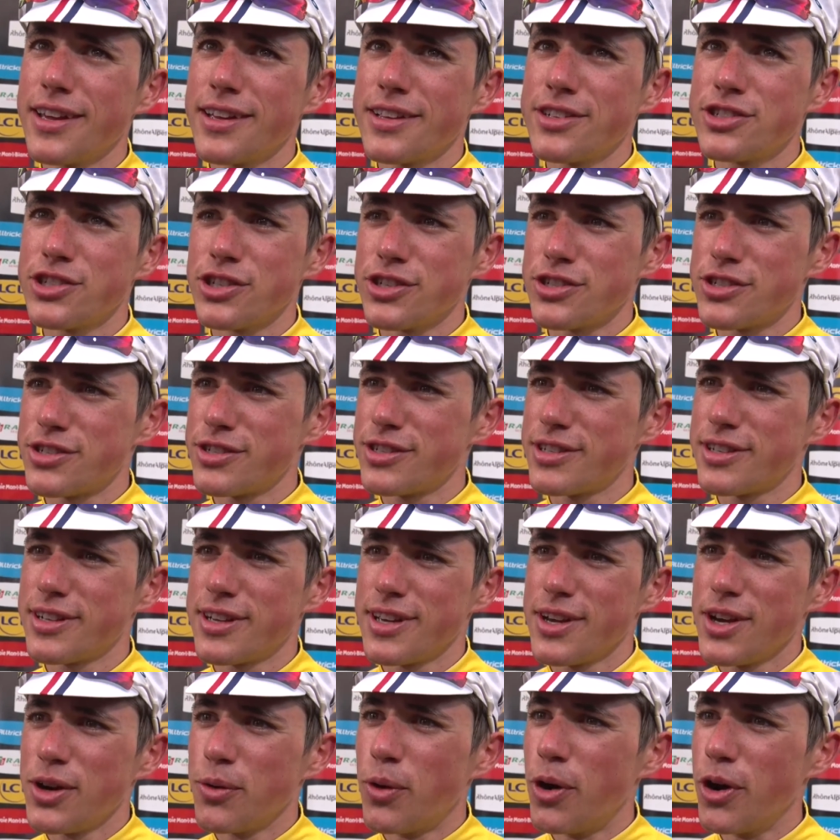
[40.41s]
It's just
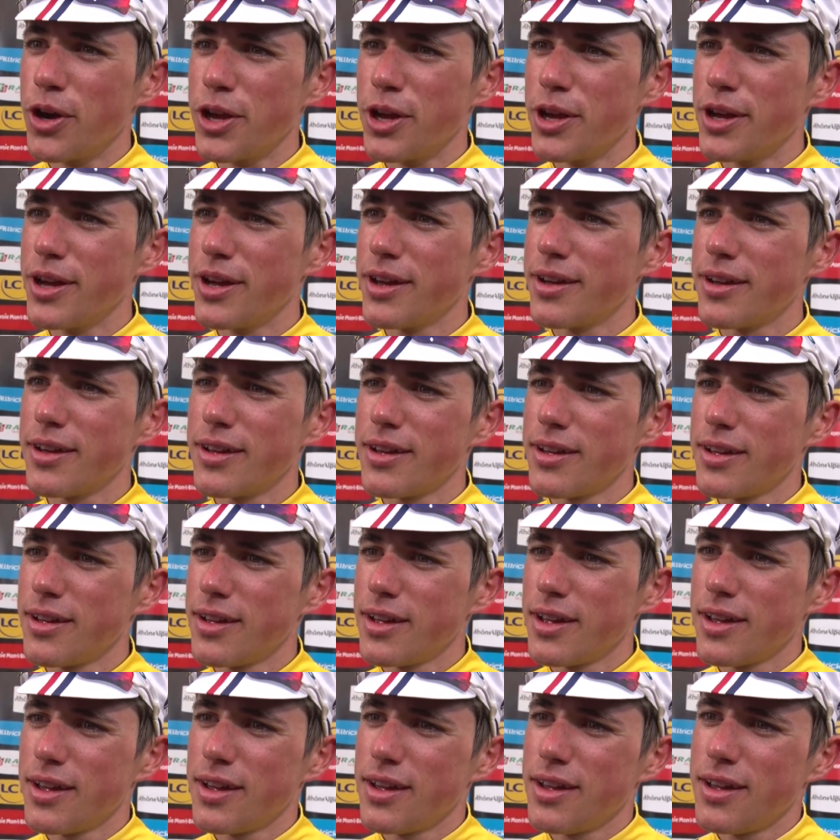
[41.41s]
what you,
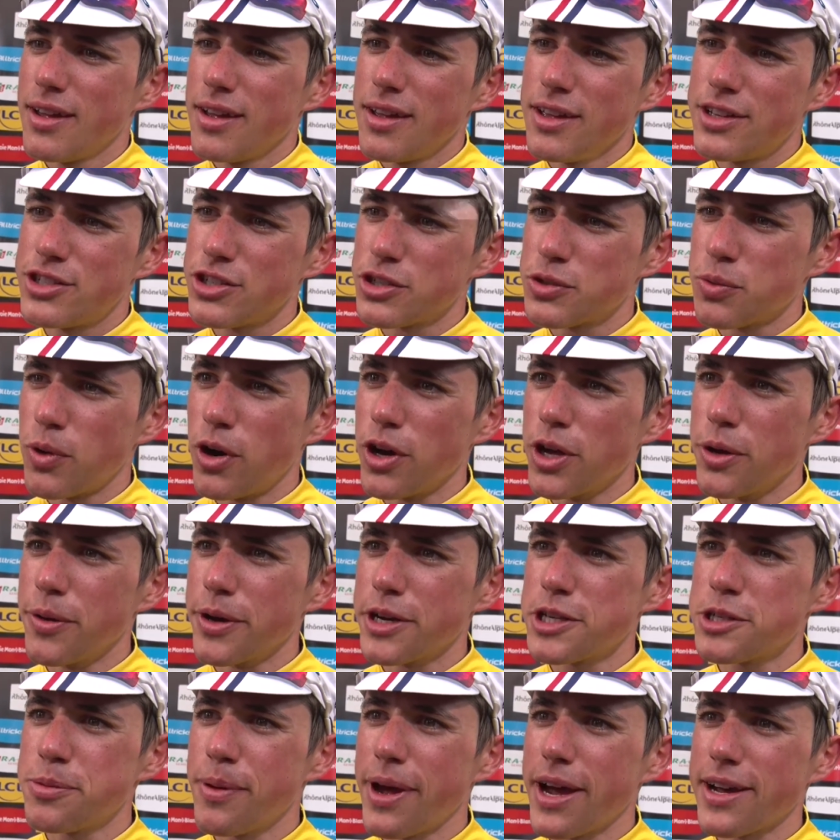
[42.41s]
it's just what you
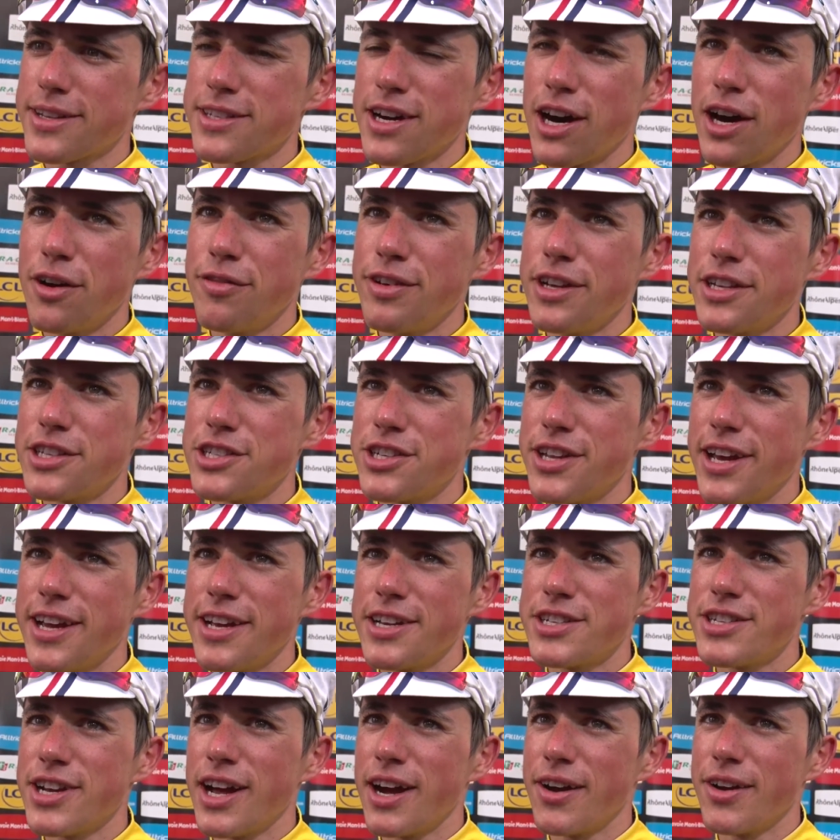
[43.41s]
expect out of each
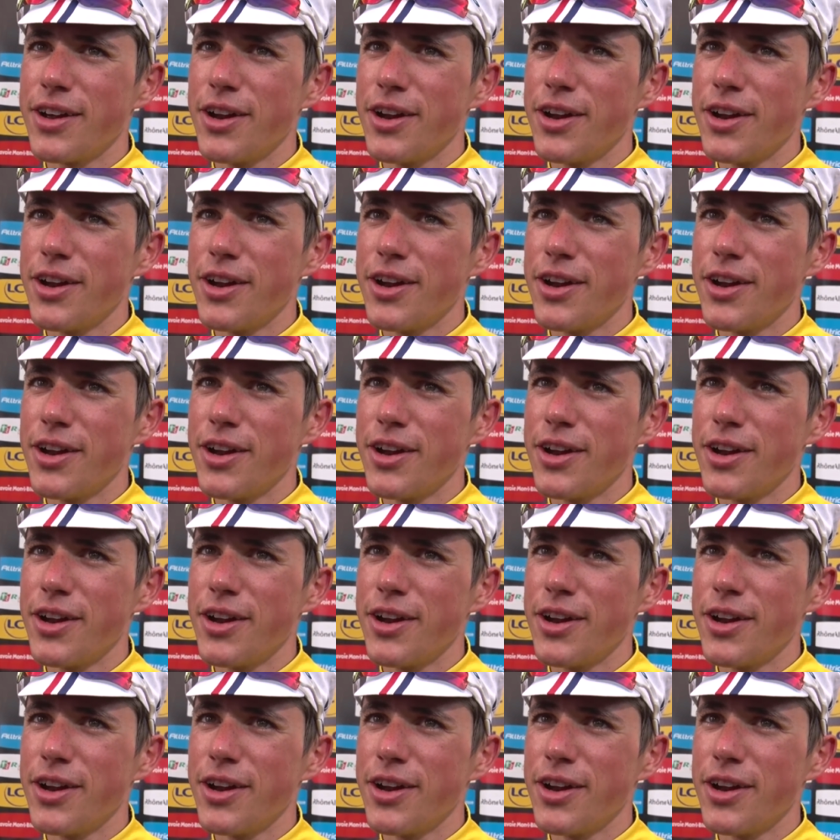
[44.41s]
stage now.